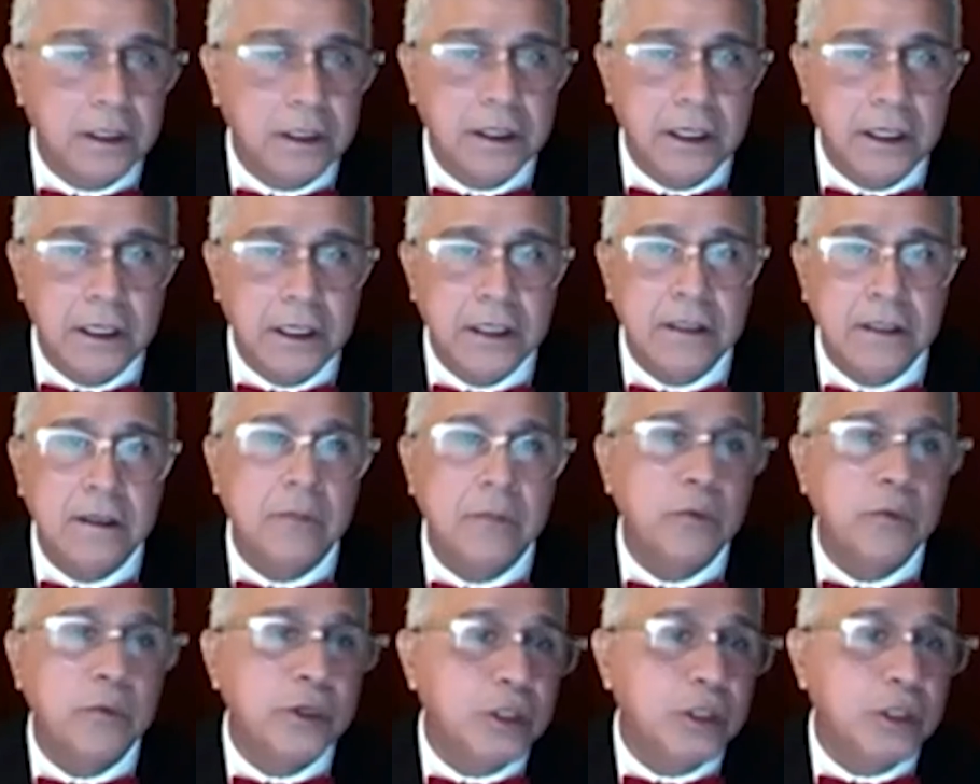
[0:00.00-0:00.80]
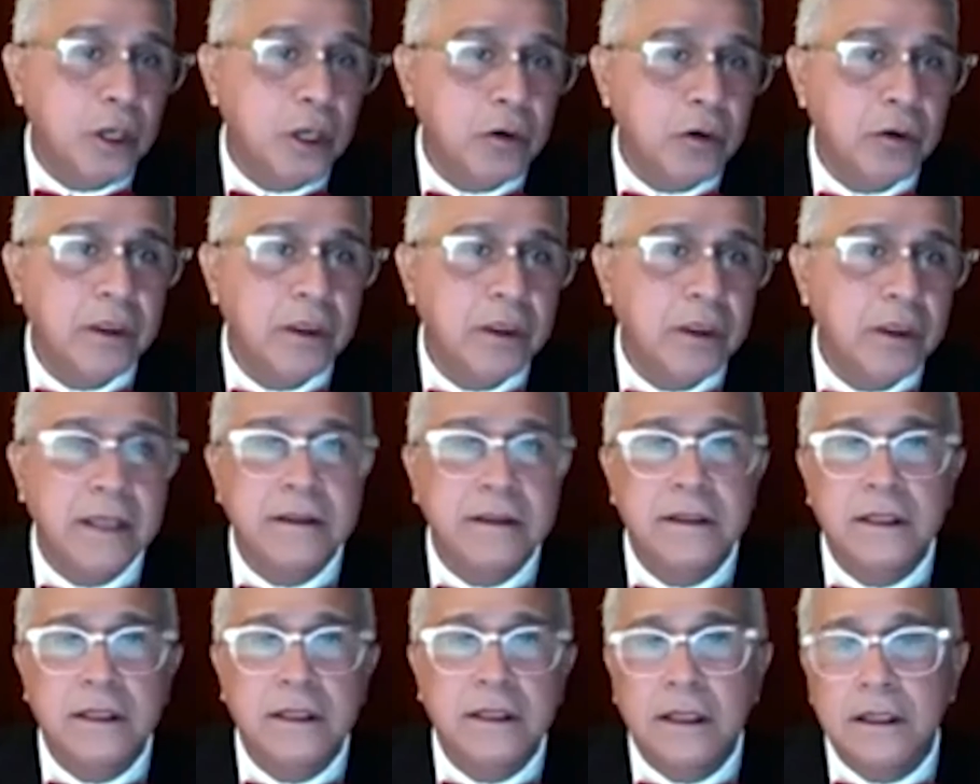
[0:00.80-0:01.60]
And we know
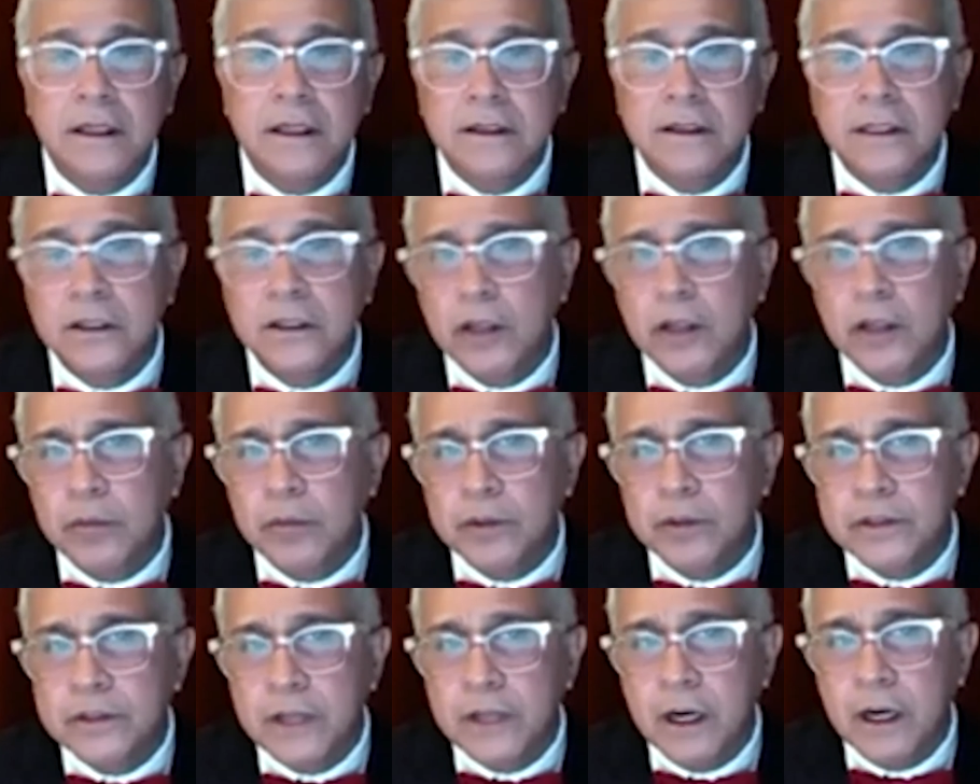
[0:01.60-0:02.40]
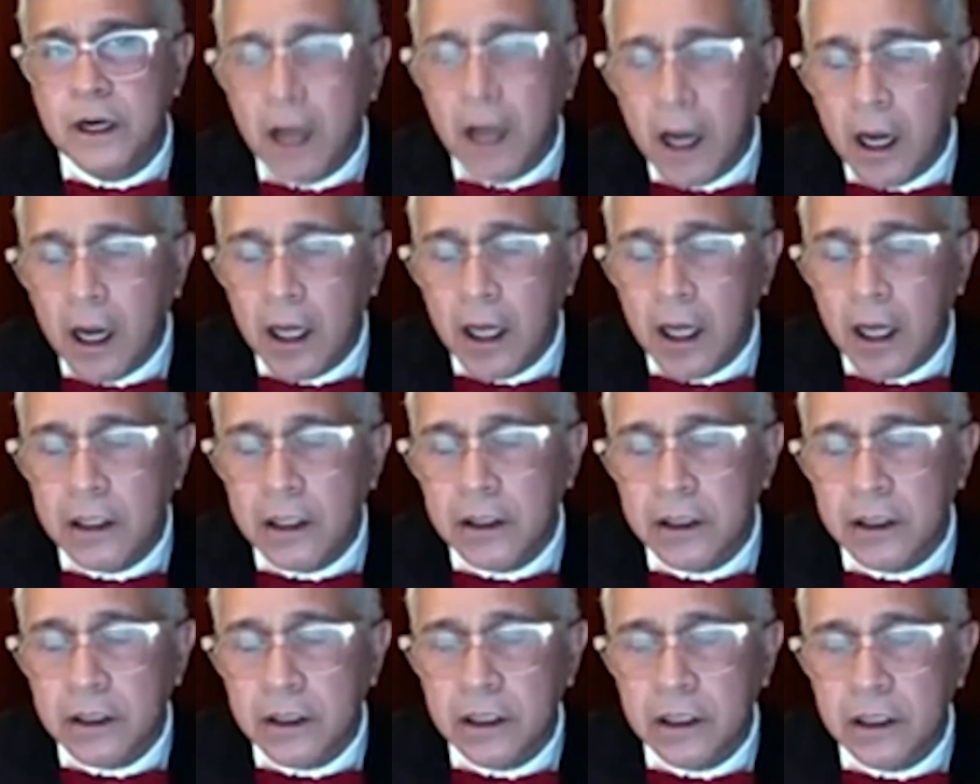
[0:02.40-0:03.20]
that the numbers are
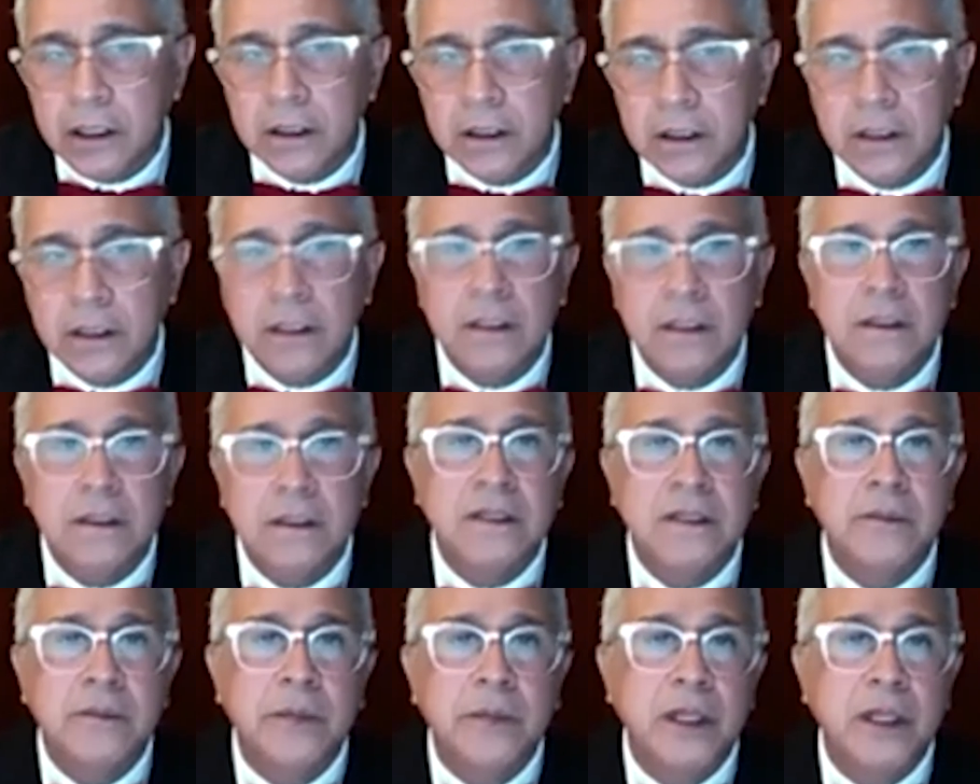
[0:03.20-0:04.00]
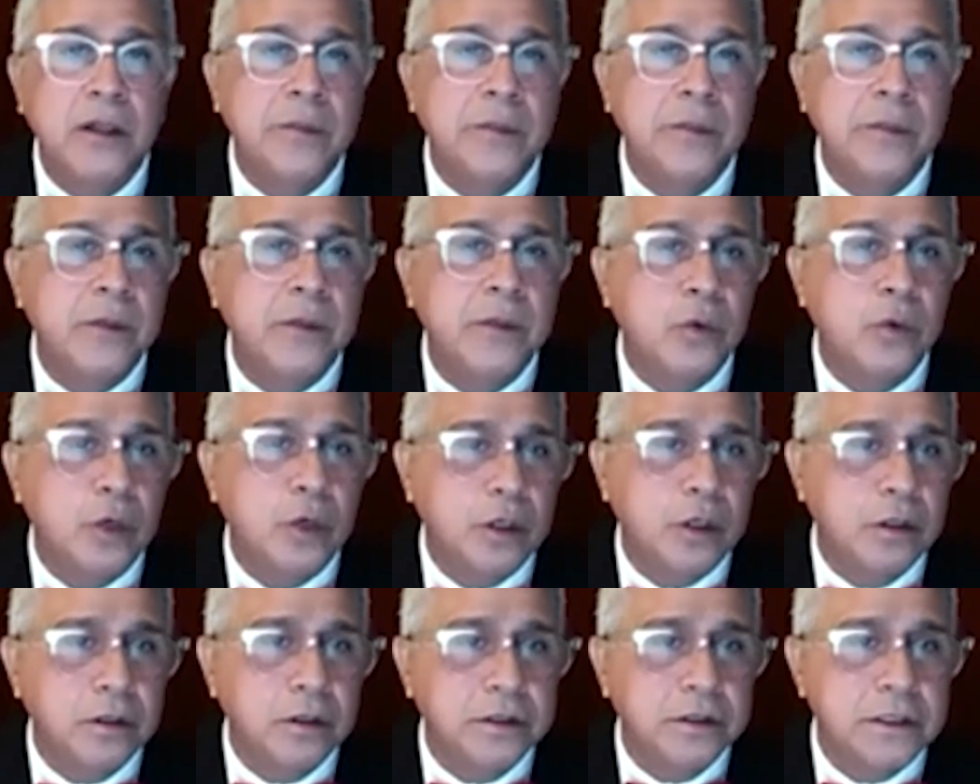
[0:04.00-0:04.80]
higher in the developing
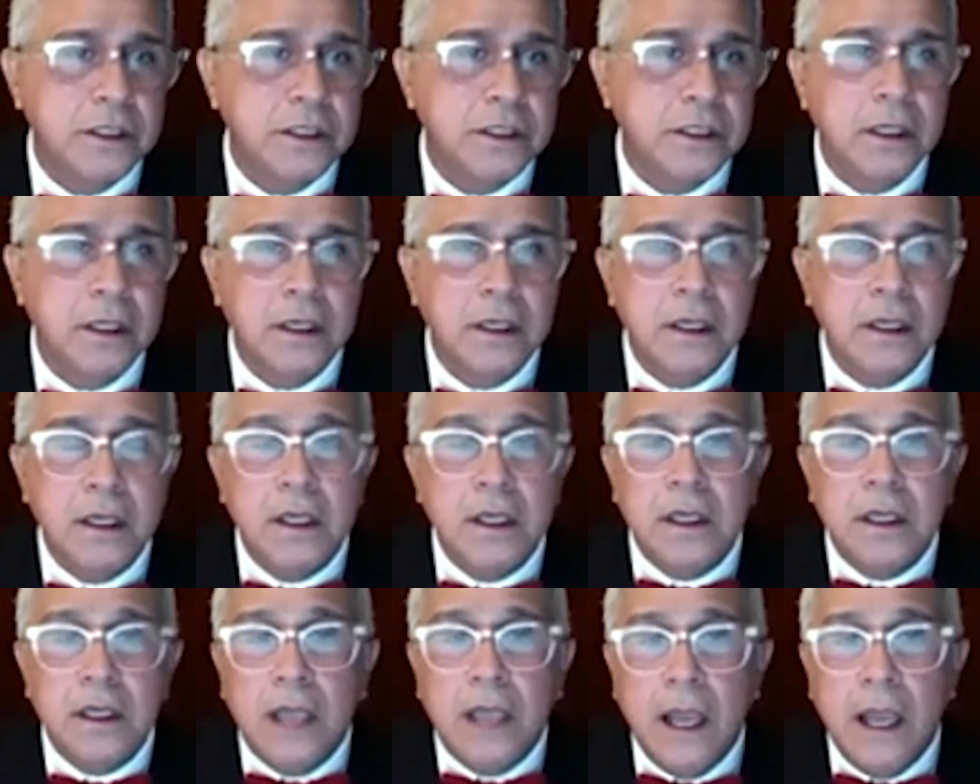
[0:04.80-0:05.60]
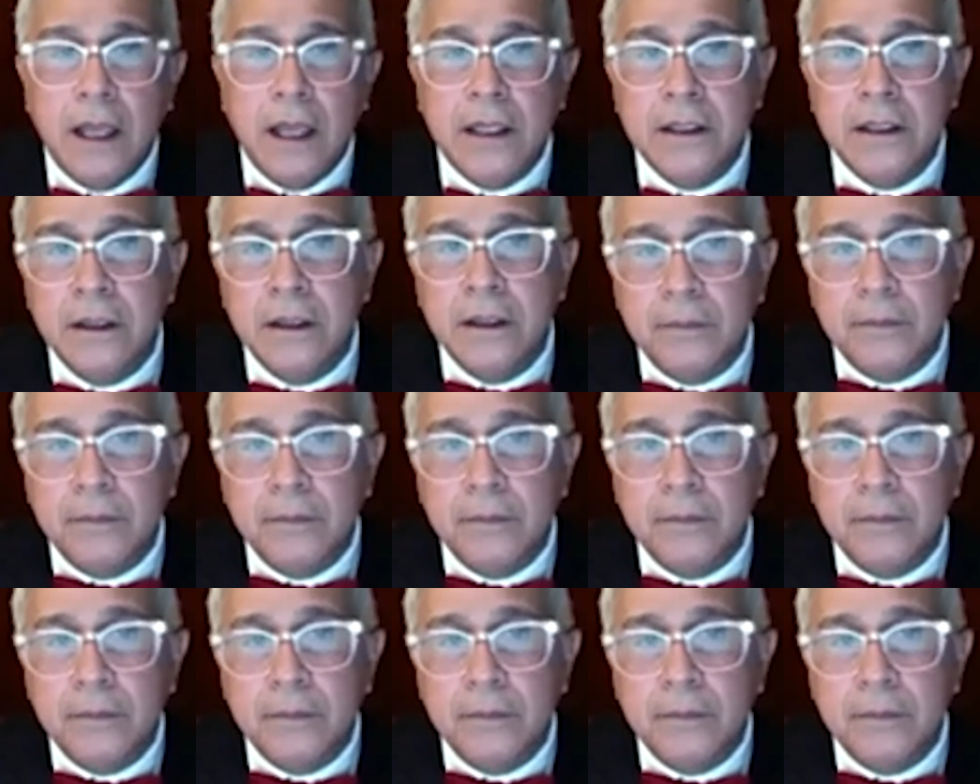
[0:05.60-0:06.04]
world. And